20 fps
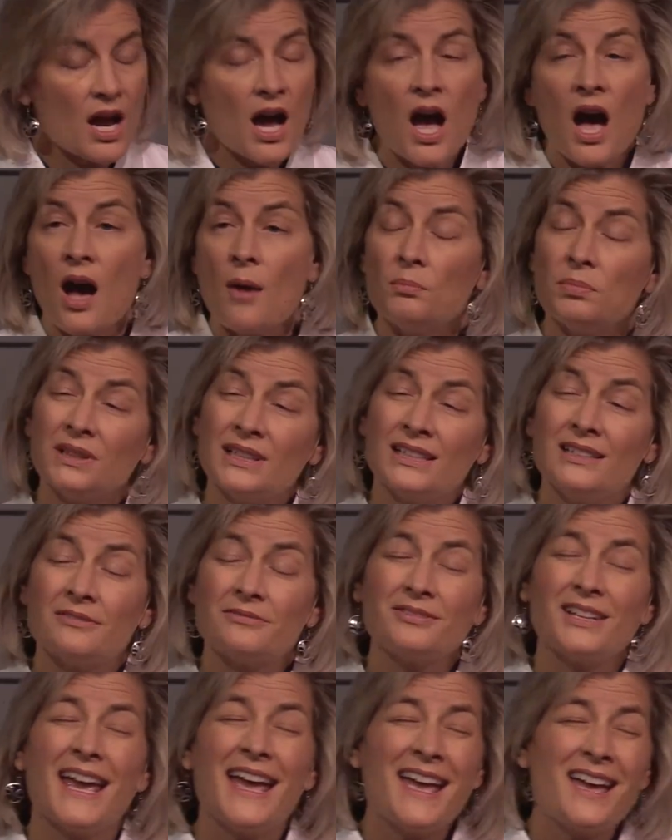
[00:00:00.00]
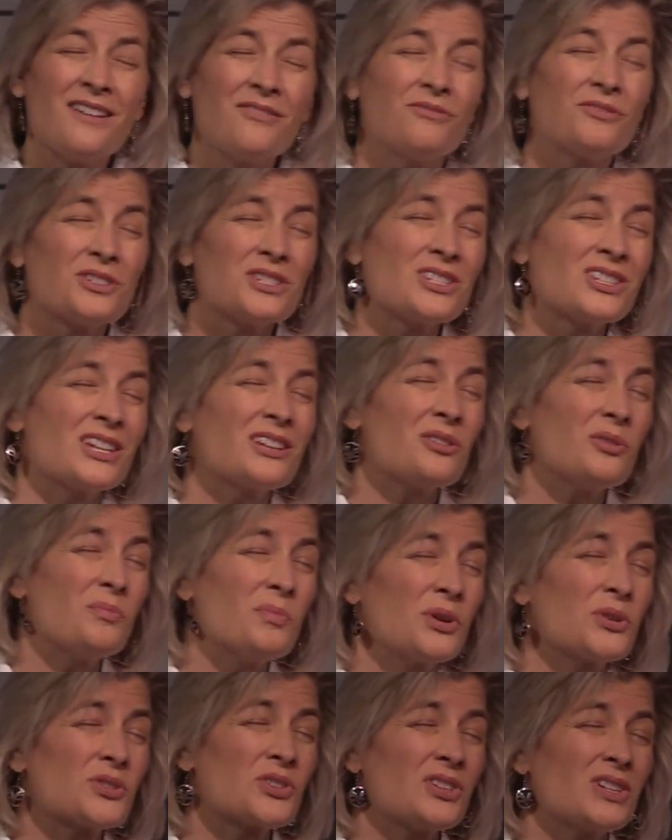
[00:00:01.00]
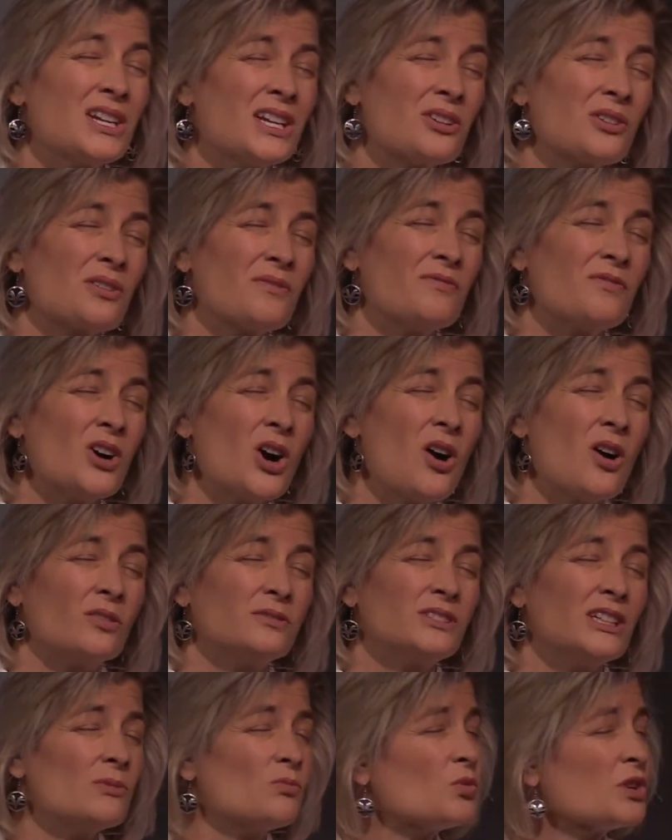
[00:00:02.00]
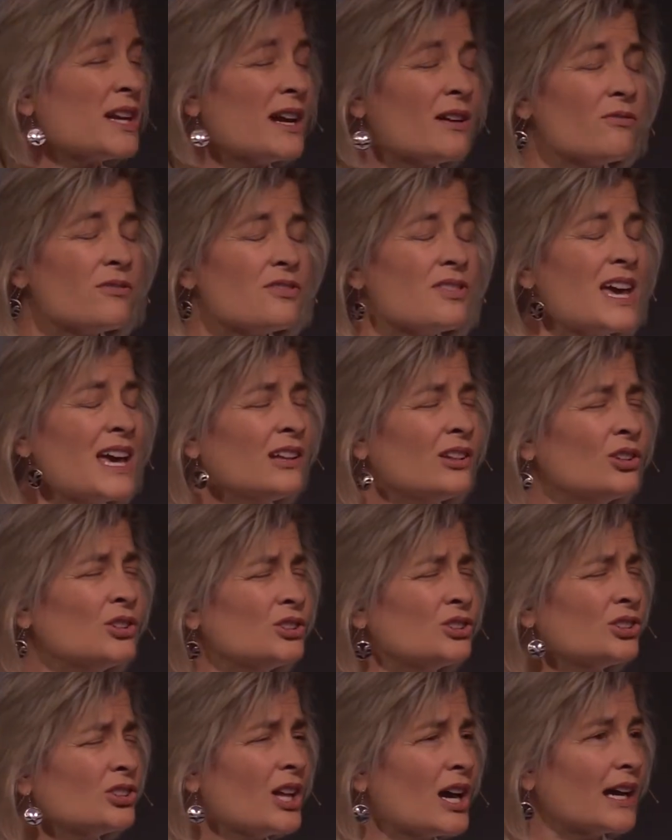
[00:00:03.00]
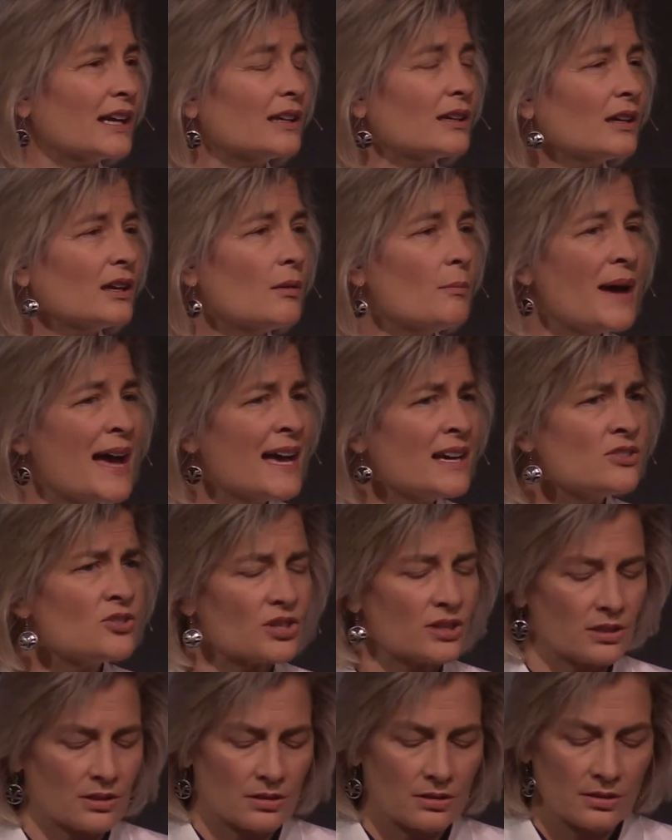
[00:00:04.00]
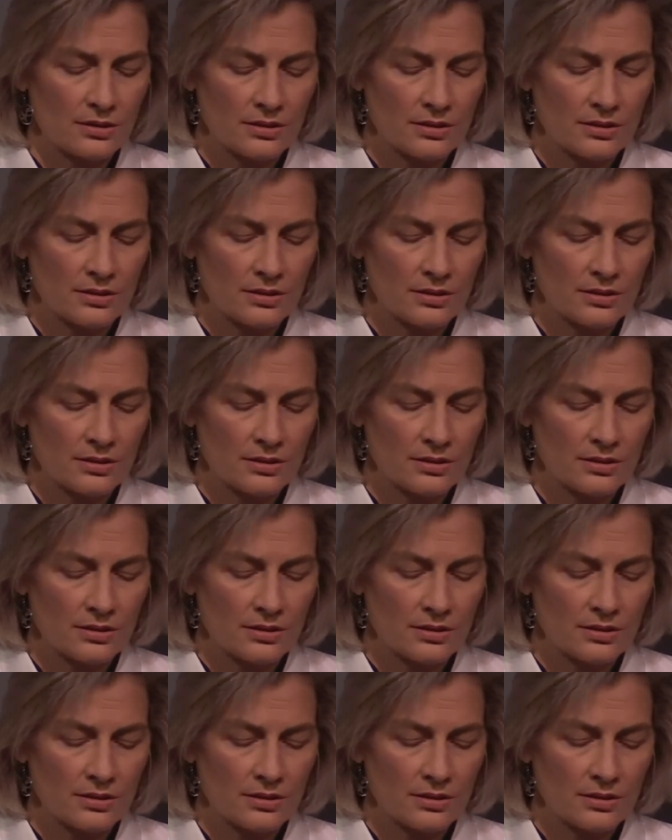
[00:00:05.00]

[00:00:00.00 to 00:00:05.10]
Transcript: to uplift every single person here involved, and whatever that looks like, imagine.